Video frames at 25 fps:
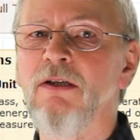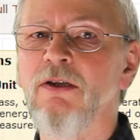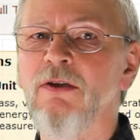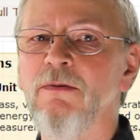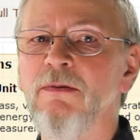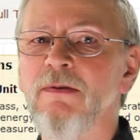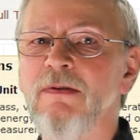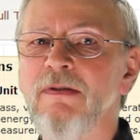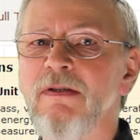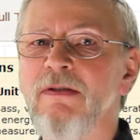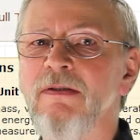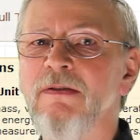you
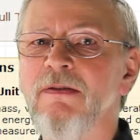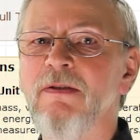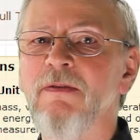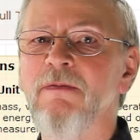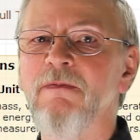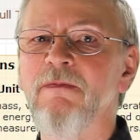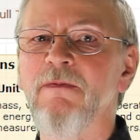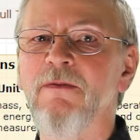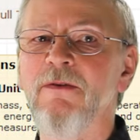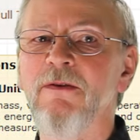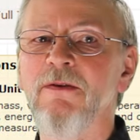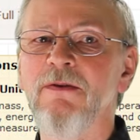will see it
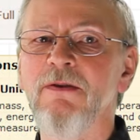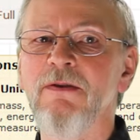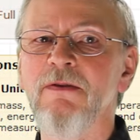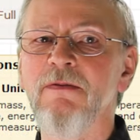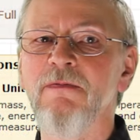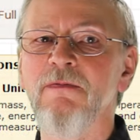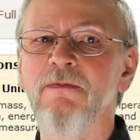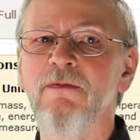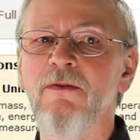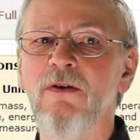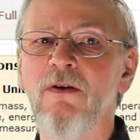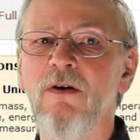converted
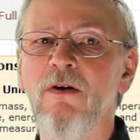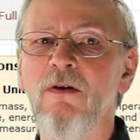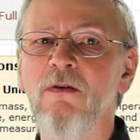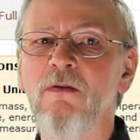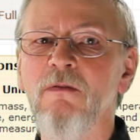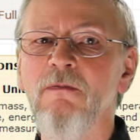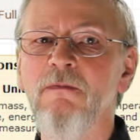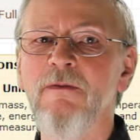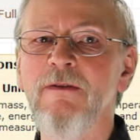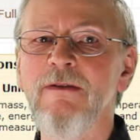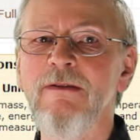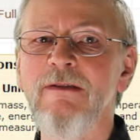for all
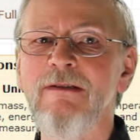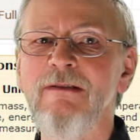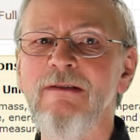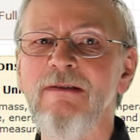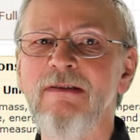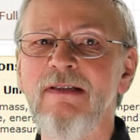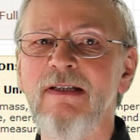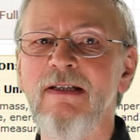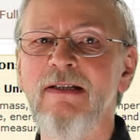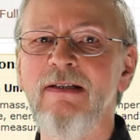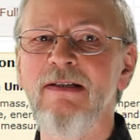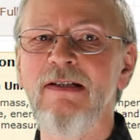
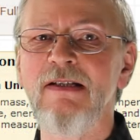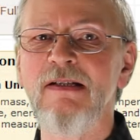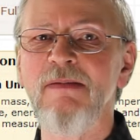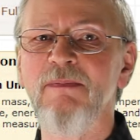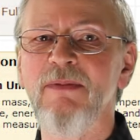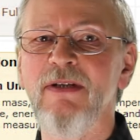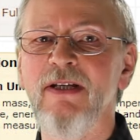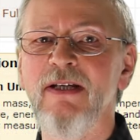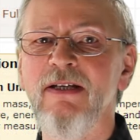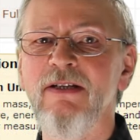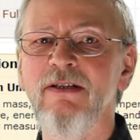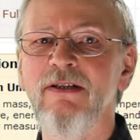fields and
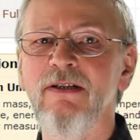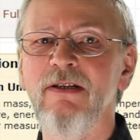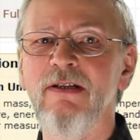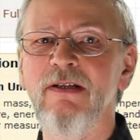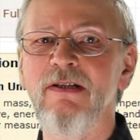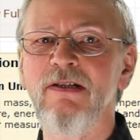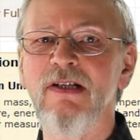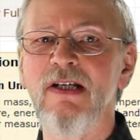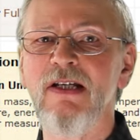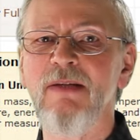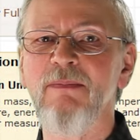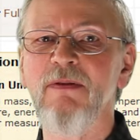displayed in a
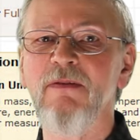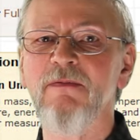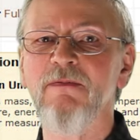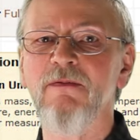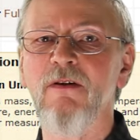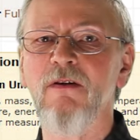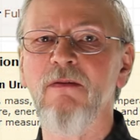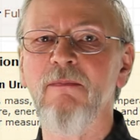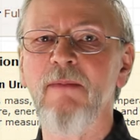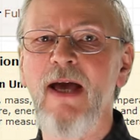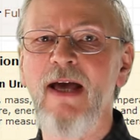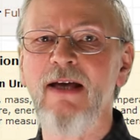table
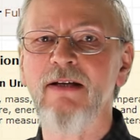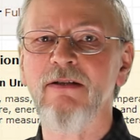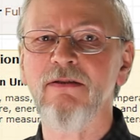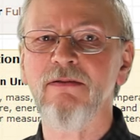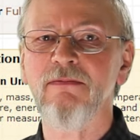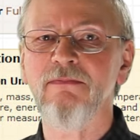format.